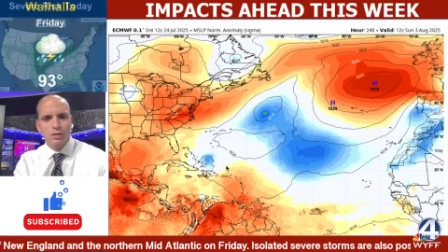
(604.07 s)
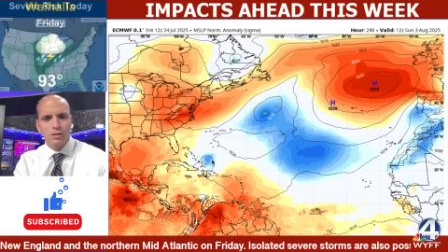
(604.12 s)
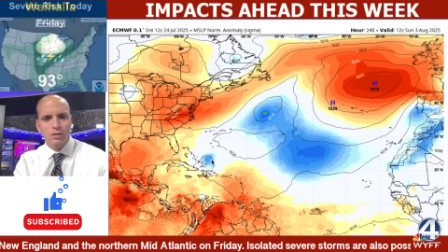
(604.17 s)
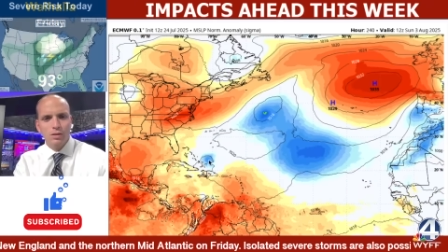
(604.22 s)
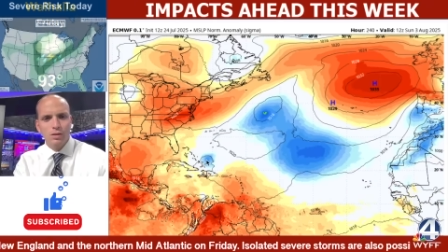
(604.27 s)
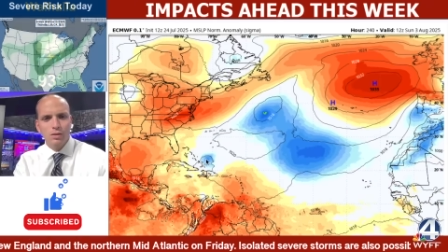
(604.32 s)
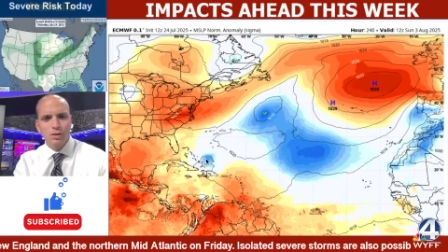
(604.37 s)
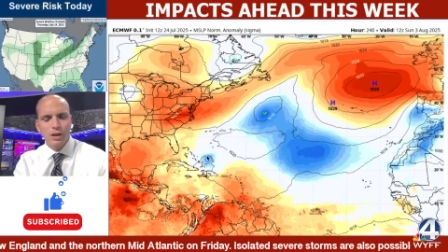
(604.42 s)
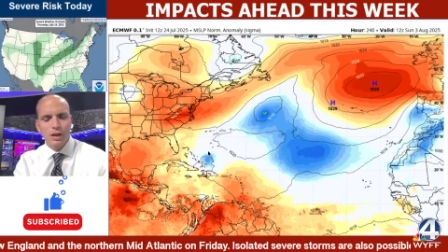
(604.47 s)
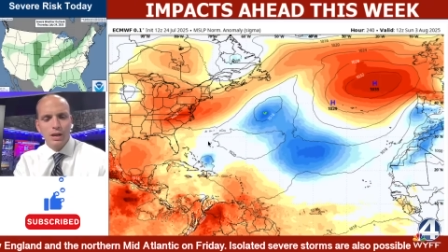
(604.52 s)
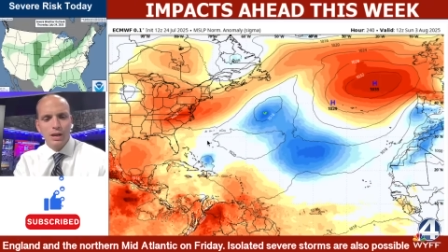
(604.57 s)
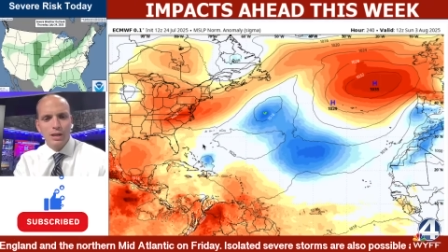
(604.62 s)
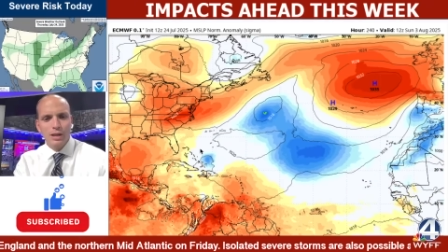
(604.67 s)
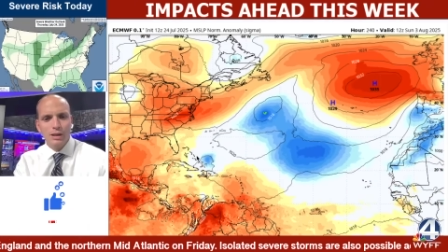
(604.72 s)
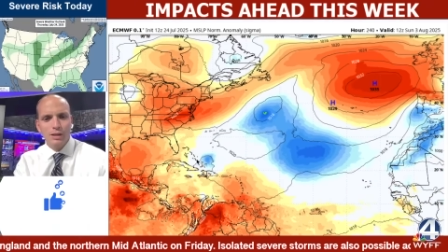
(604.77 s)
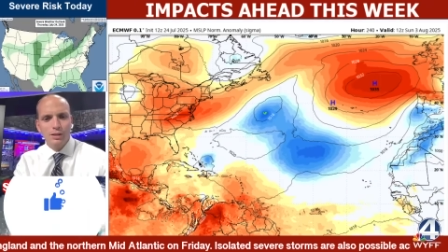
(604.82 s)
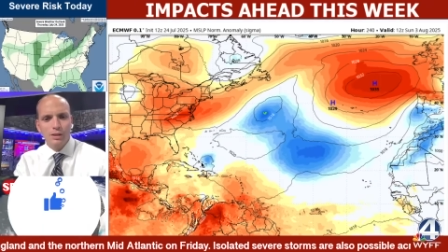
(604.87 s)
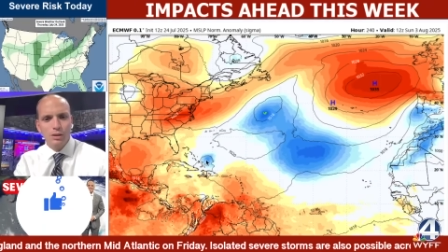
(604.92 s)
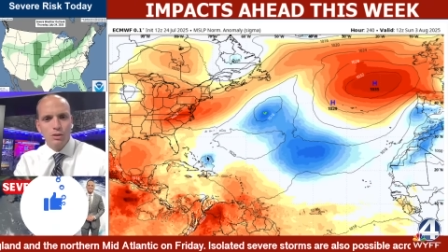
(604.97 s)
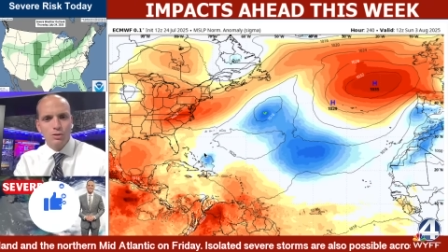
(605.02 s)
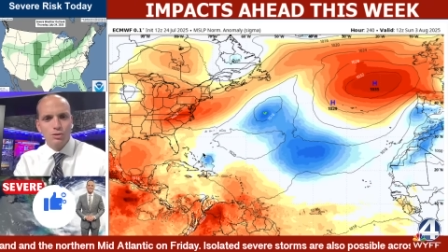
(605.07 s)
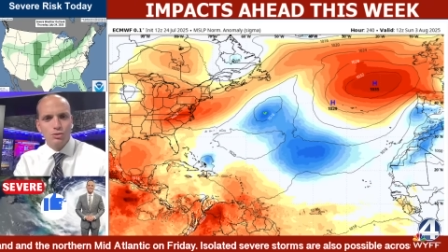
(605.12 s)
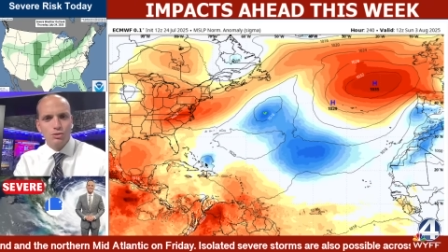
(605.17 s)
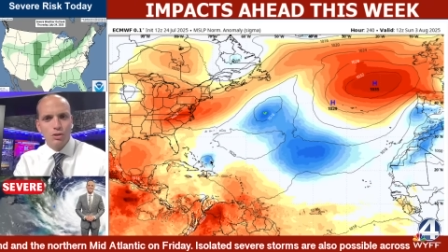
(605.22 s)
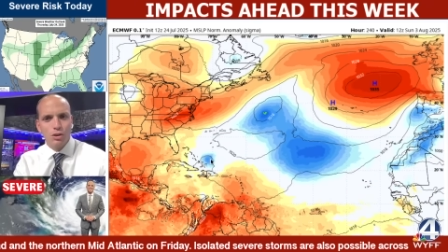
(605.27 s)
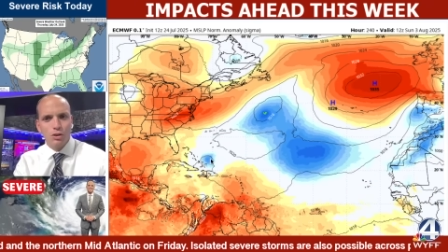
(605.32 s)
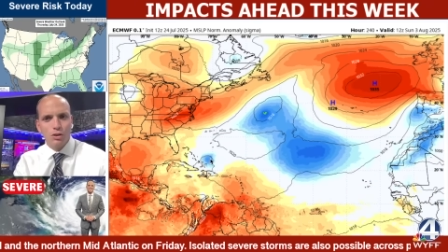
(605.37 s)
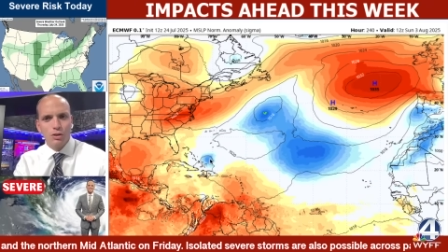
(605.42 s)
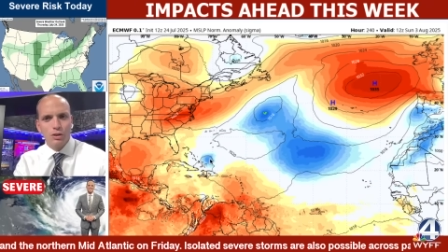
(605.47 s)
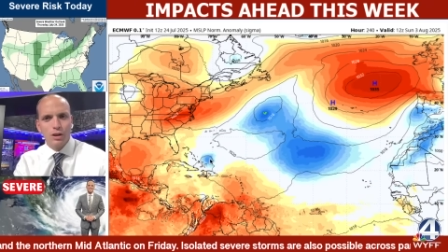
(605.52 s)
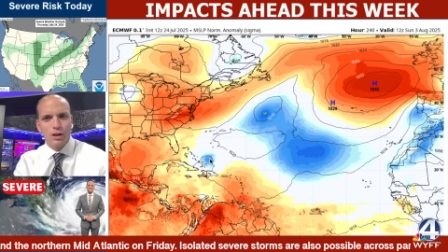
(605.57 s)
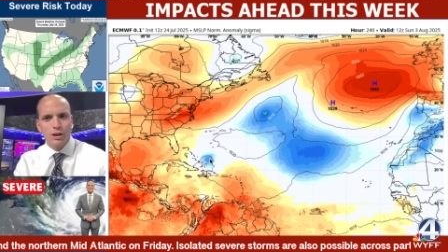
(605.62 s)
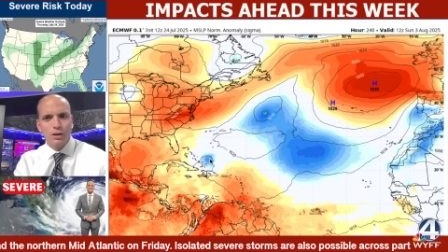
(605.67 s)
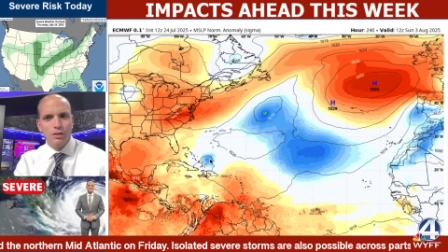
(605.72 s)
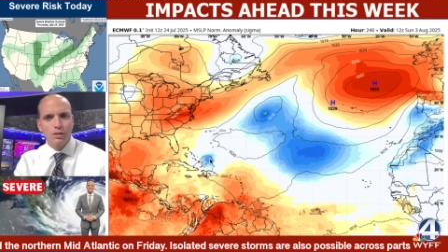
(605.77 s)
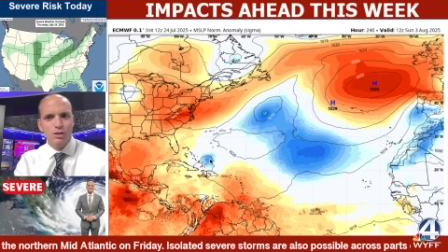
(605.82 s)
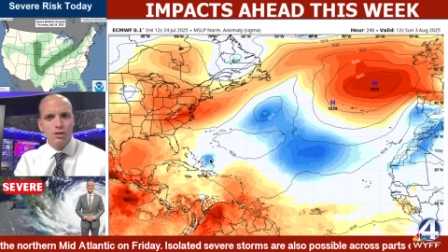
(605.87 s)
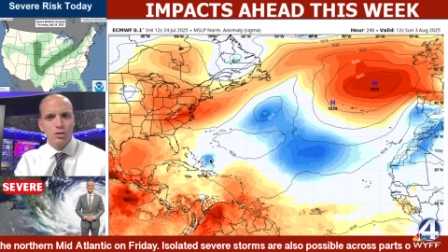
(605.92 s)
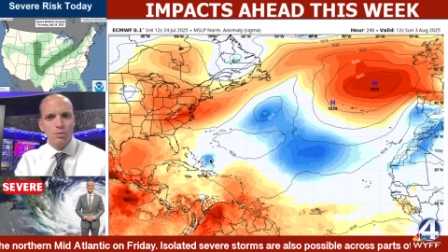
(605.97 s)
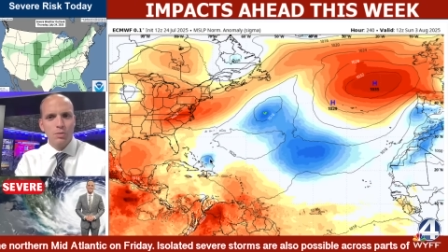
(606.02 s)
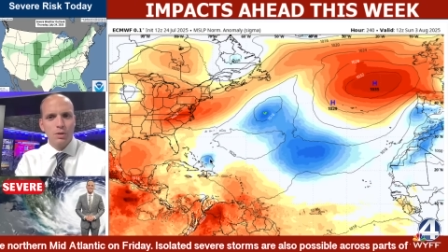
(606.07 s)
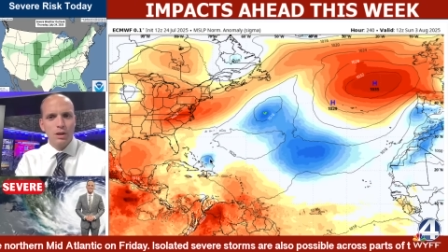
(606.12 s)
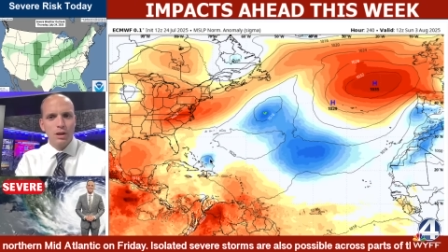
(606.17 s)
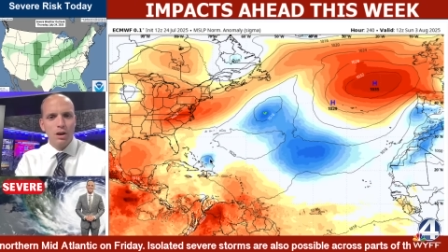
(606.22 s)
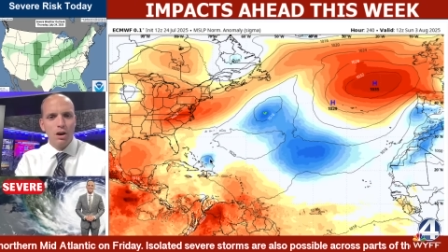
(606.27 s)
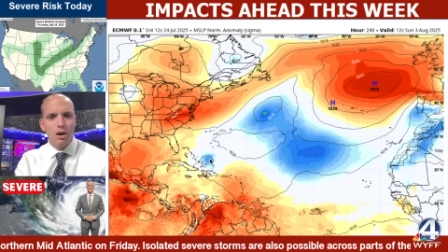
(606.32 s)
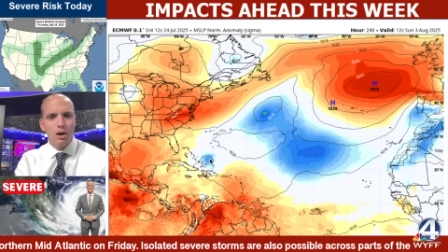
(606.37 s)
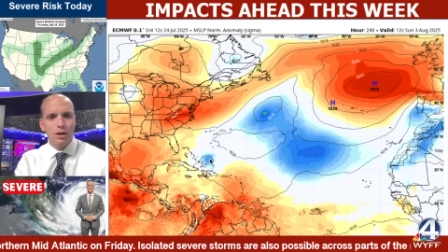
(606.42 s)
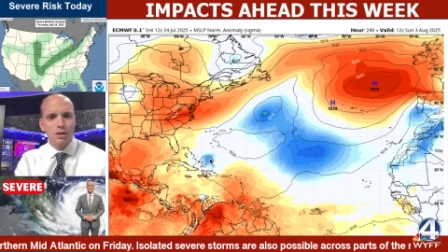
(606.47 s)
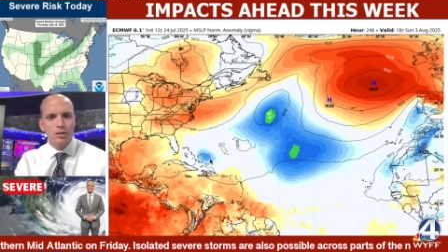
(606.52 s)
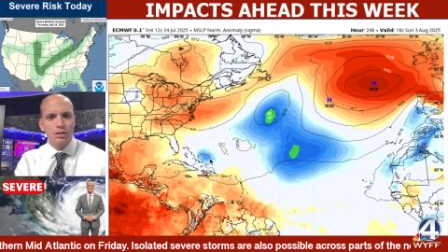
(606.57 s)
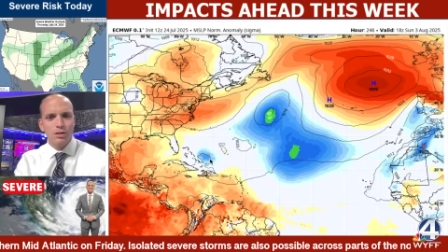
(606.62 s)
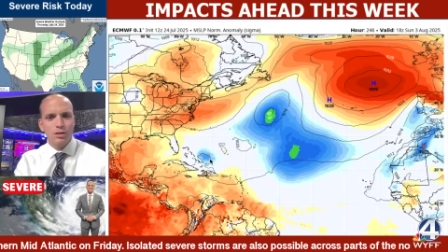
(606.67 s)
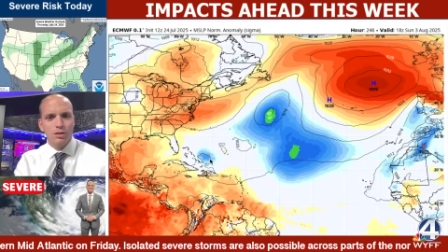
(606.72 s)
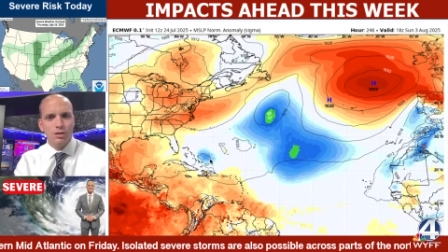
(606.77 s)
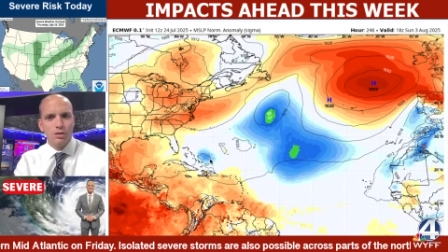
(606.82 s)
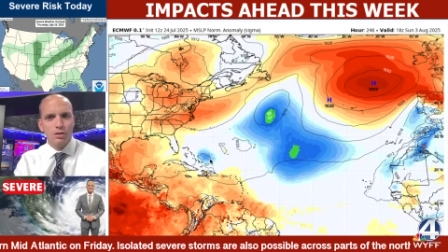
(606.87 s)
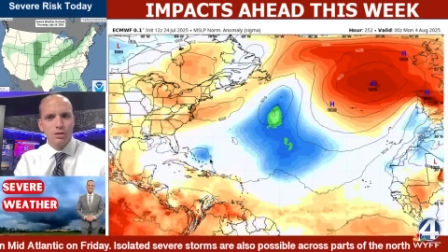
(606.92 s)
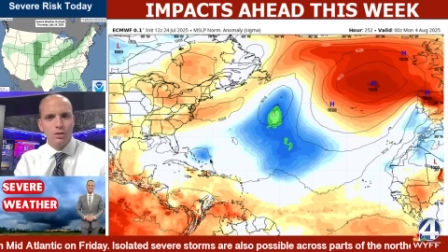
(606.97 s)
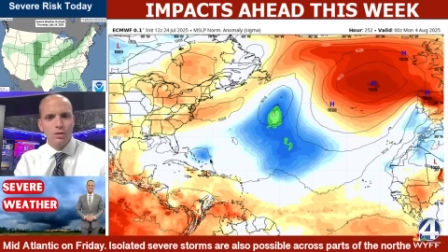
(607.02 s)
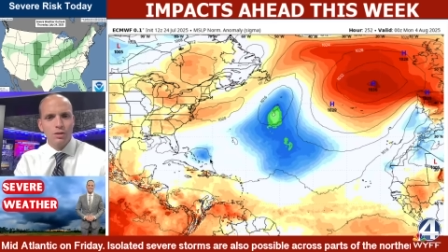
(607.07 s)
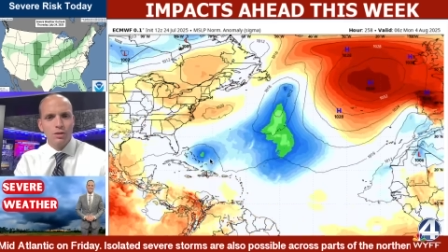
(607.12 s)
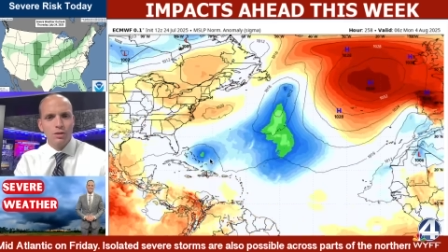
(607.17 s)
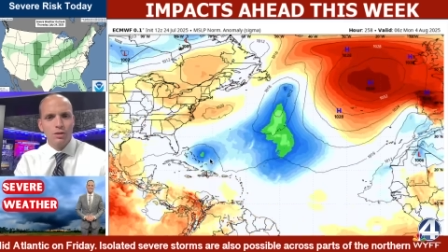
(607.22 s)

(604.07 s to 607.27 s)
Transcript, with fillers: Okay, getting a little stronger here. This would be August 3rd.